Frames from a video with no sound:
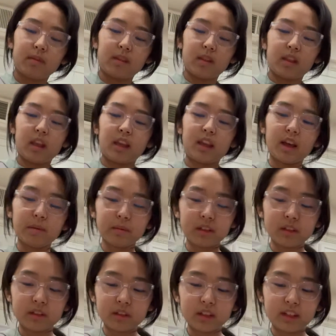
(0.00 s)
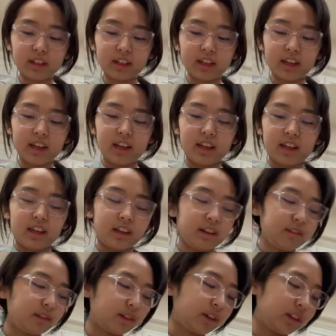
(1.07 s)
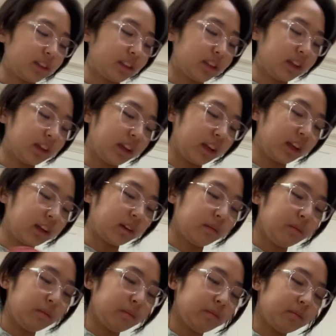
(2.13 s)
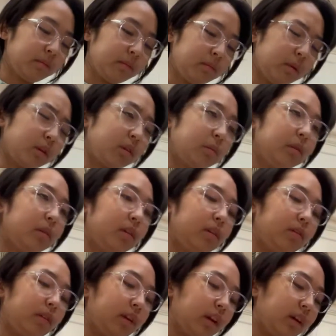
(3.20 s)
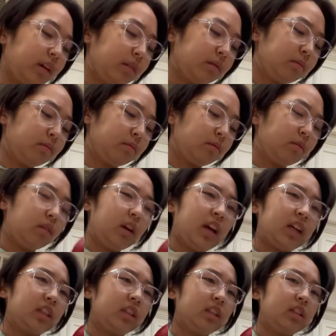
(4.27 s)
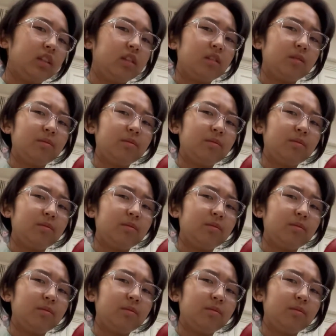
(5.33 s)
like chemistry, of course, they're like multiple different like reactants,